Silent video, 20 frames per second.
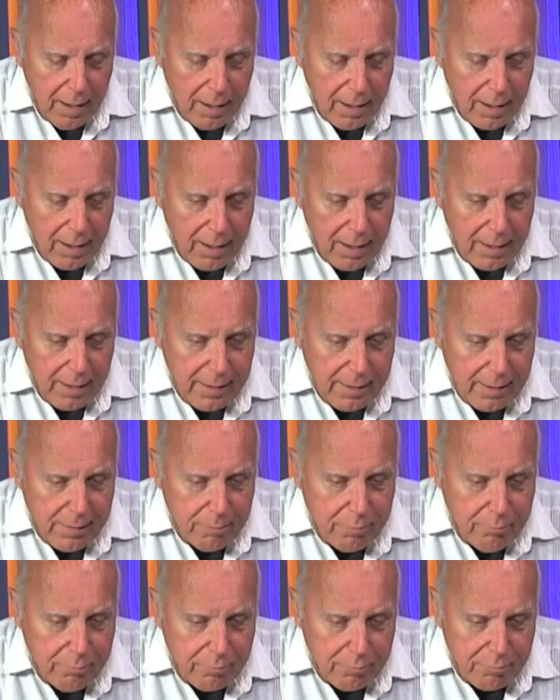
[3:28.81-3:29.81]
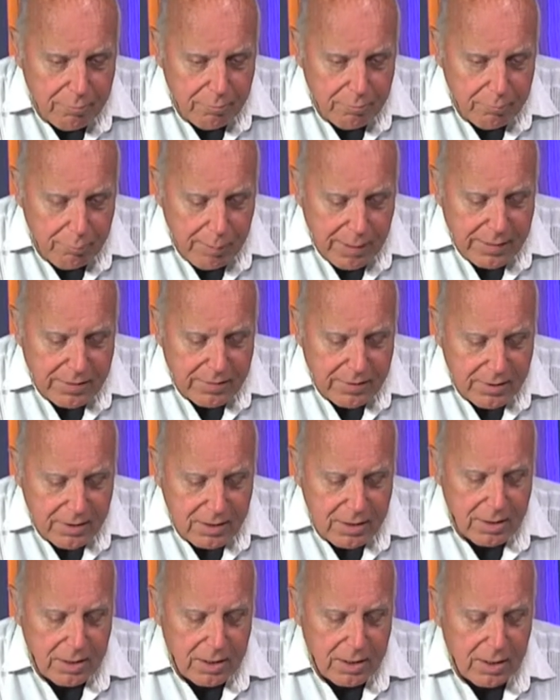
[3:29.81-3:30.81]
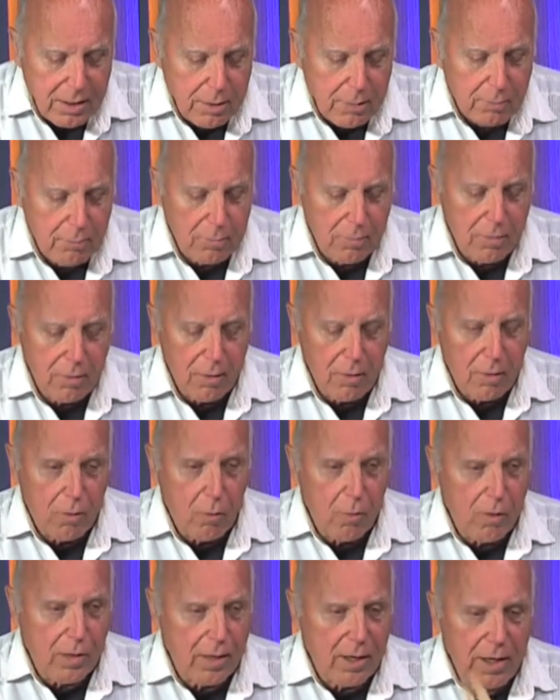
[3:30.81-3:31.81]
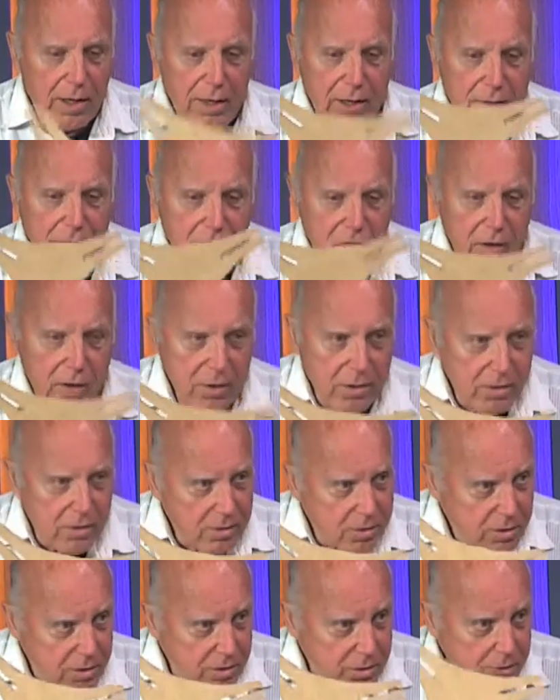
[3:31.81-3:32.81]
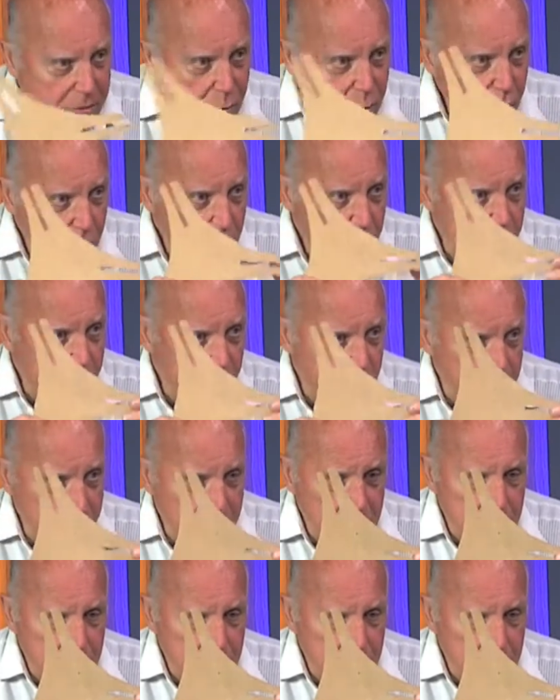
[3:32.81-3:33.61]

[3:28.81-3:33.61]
I basically, when I invented this structure,